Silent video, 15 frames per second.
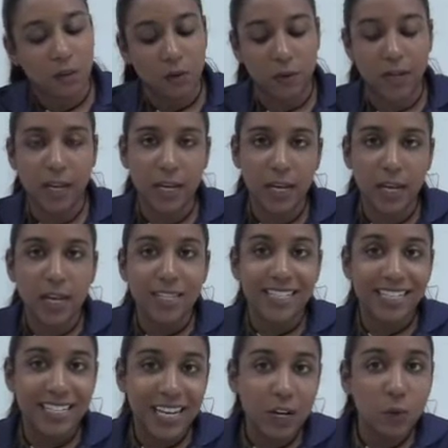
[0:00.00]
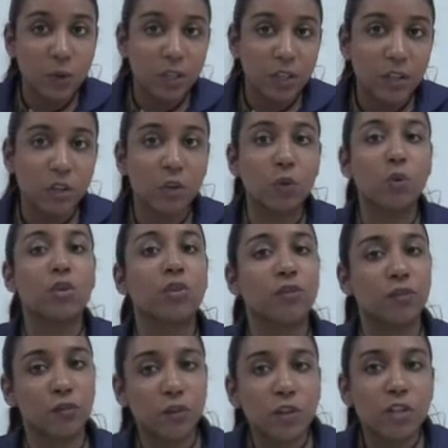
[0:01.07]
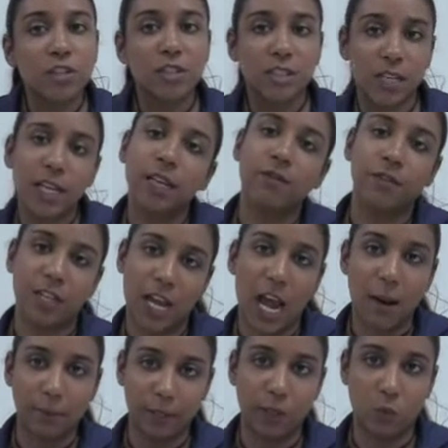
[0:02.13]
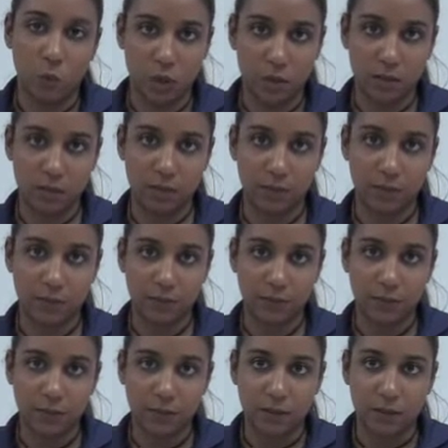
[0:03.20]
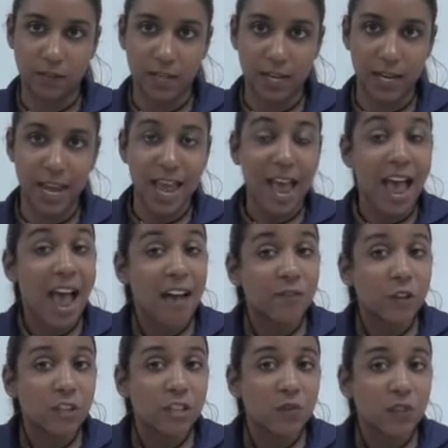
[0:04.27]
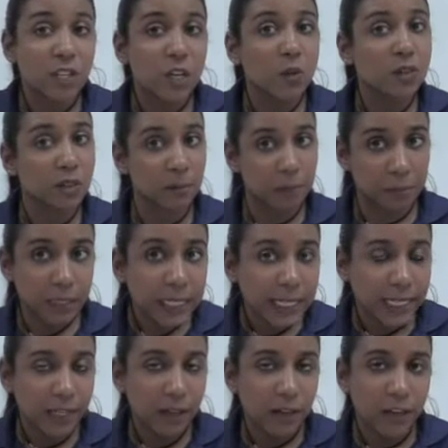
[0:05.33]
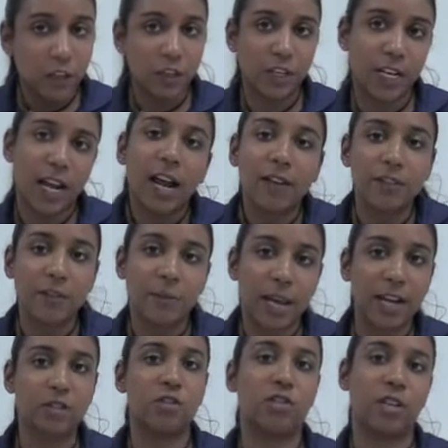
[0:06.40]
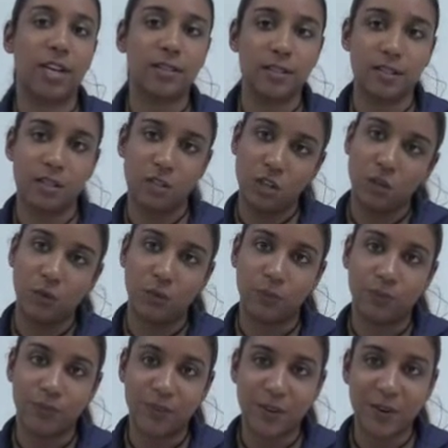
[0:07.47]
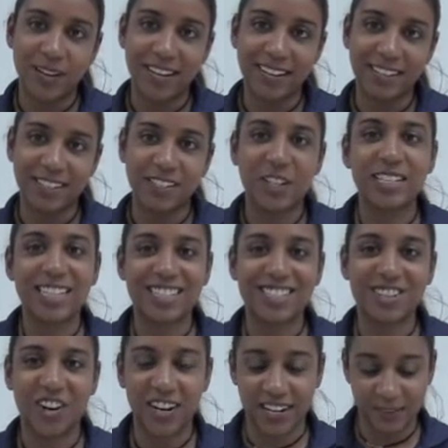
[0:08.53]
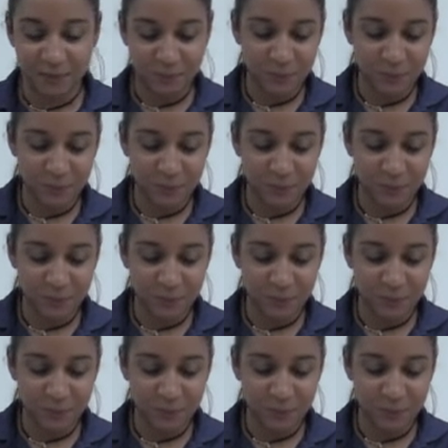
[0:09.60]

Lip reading: okay? Today we're going to do the first 10 vocabulary words, okay? After this video is complete, you're going to have some exercises to do, okay? So let's get started.